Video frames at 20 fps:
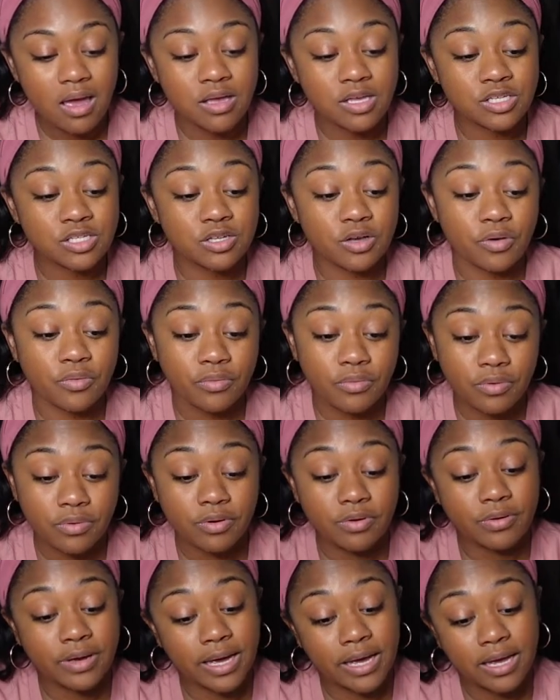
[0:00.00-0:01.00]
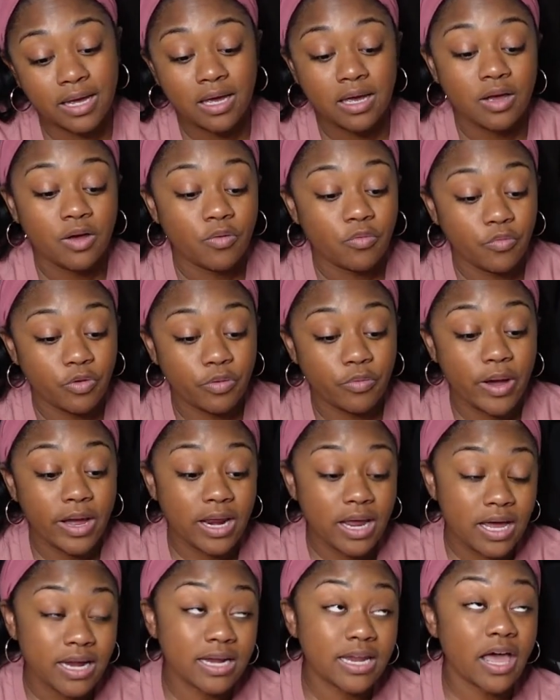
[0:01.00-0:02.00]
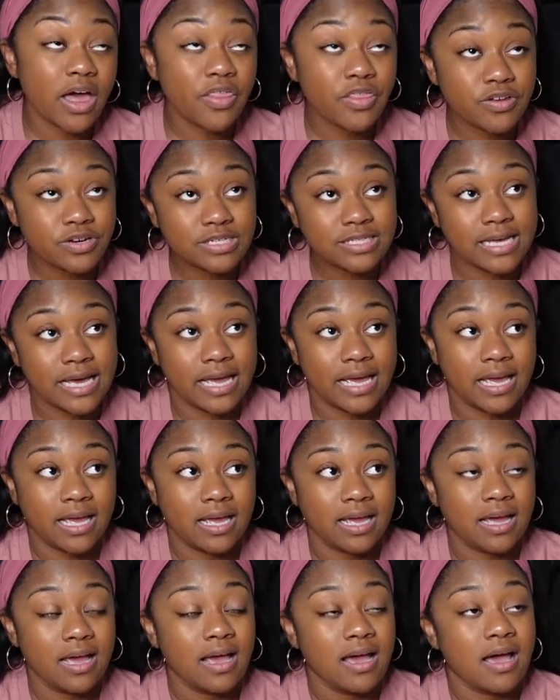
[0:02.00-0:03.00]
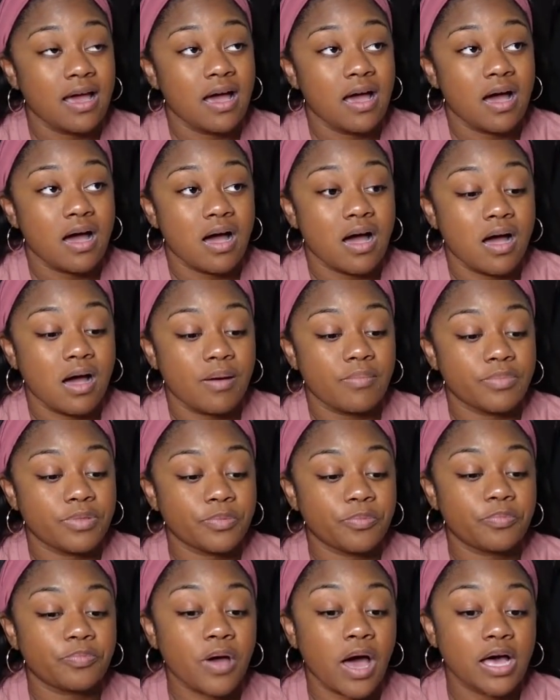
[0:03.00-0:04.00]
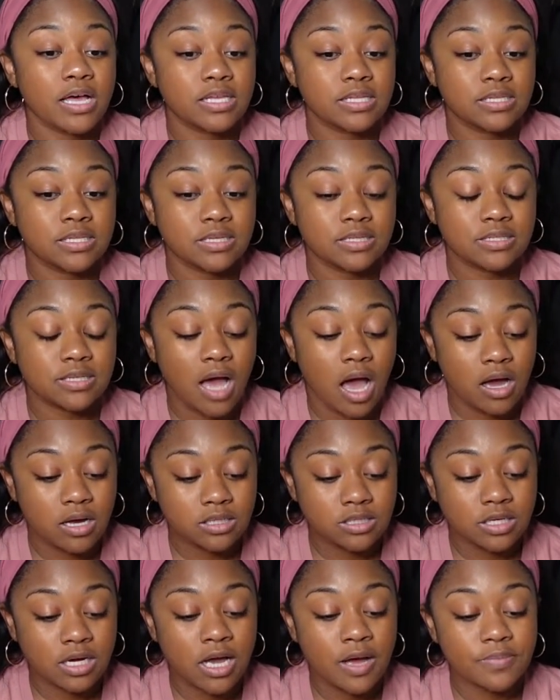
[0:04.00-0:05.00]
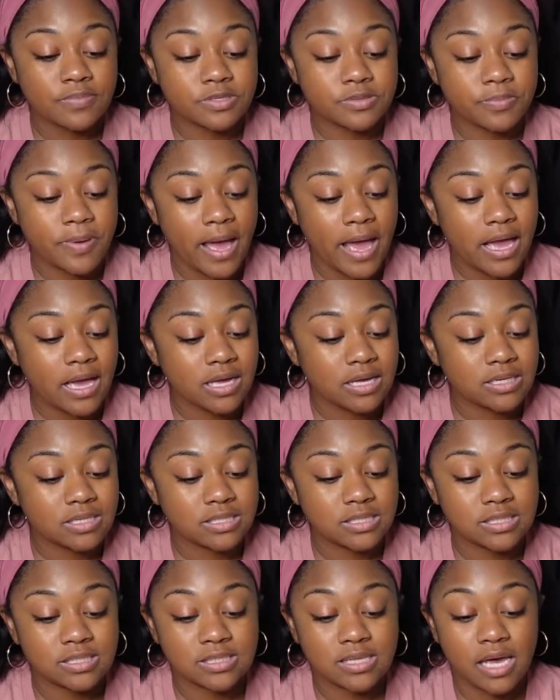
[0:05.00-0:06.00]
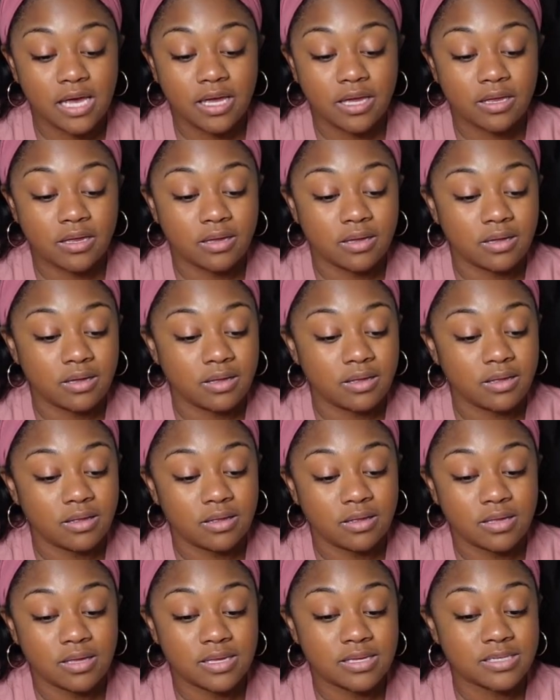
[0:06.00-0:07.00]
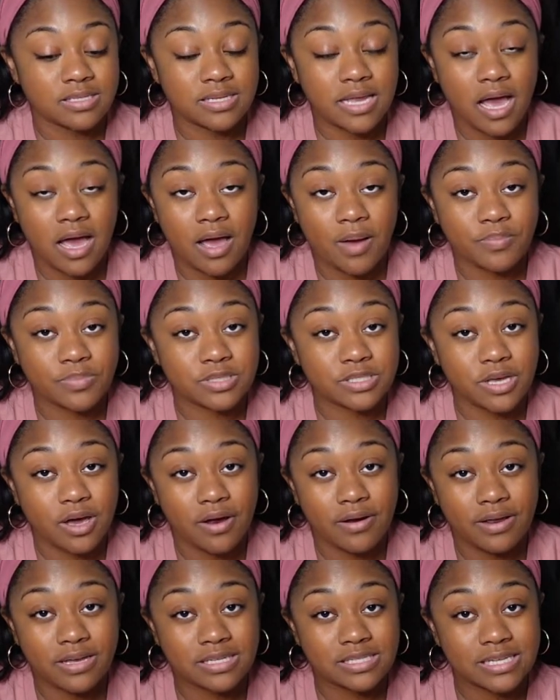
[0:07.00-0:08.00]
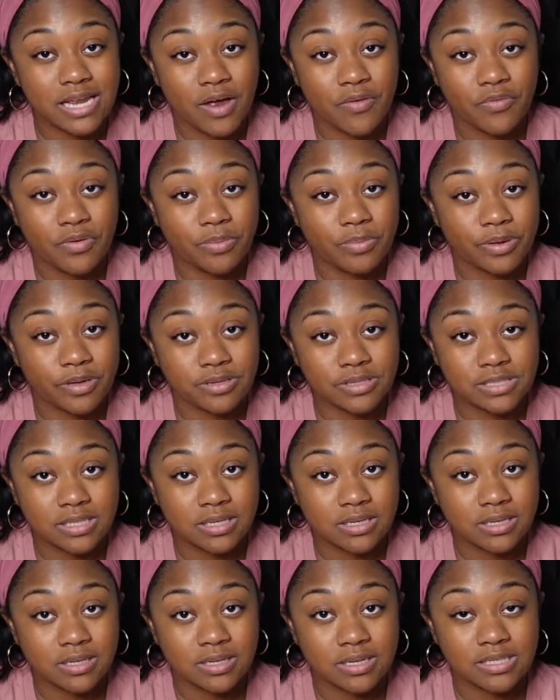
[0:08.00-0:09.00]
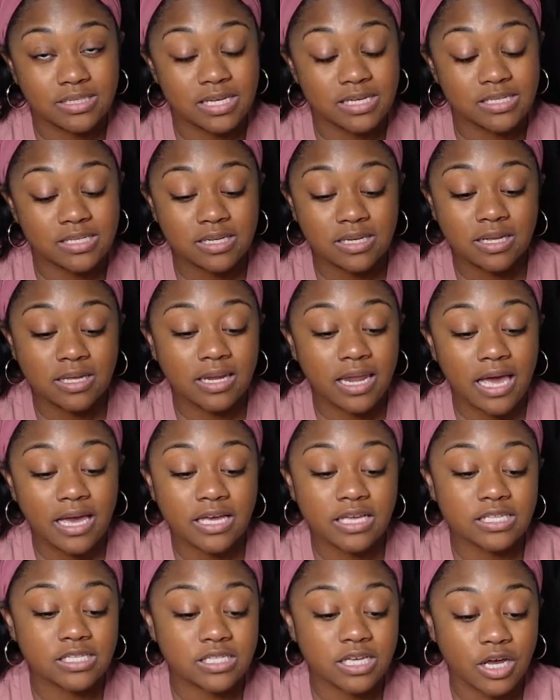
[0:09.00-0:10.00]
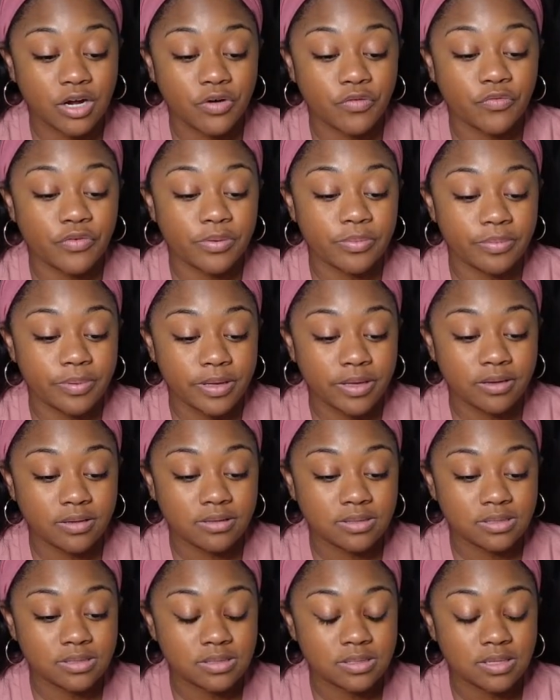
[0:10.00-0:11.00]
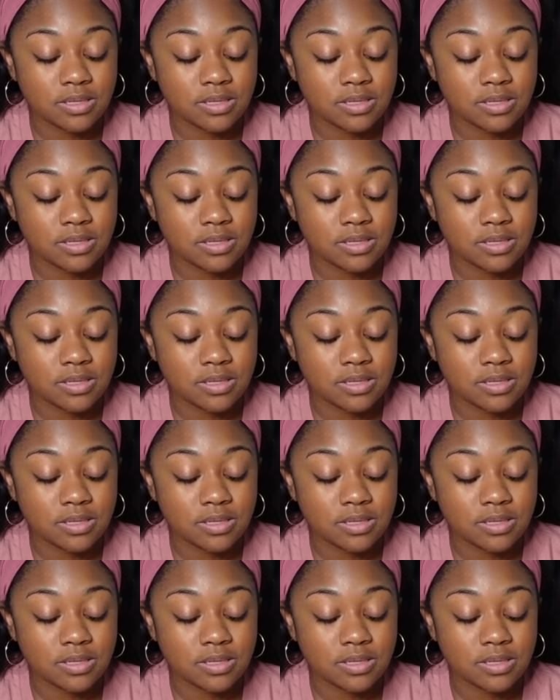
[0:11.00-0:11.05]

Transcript: So, okay, we wait another day. The doctor comes back and she's like, it's not, I'm sorry, it's not rebuilding. It doesn't look like it's gonna rebuild.